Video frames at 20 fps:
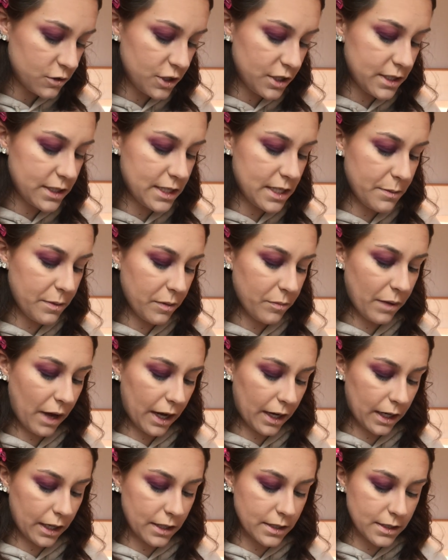Just dipping
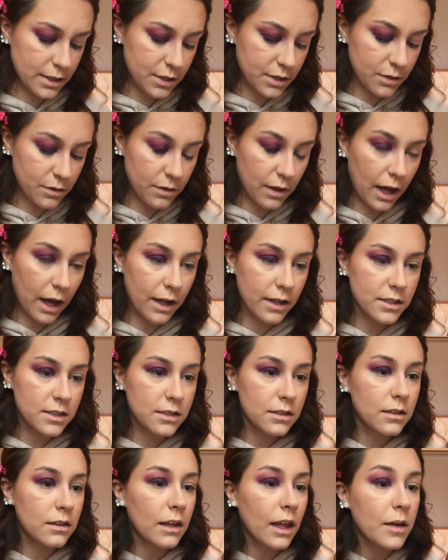back into that
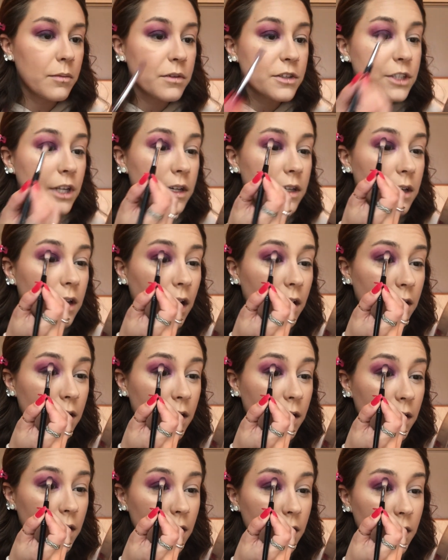light magenta
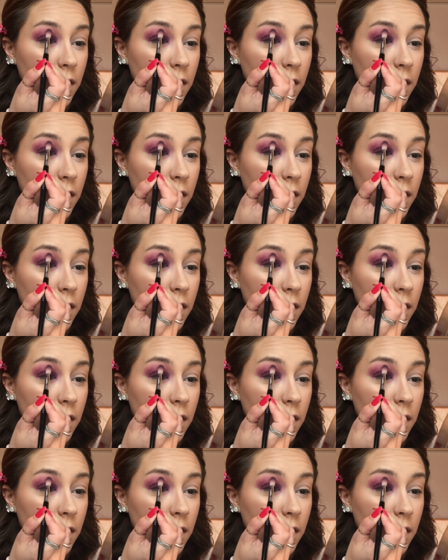color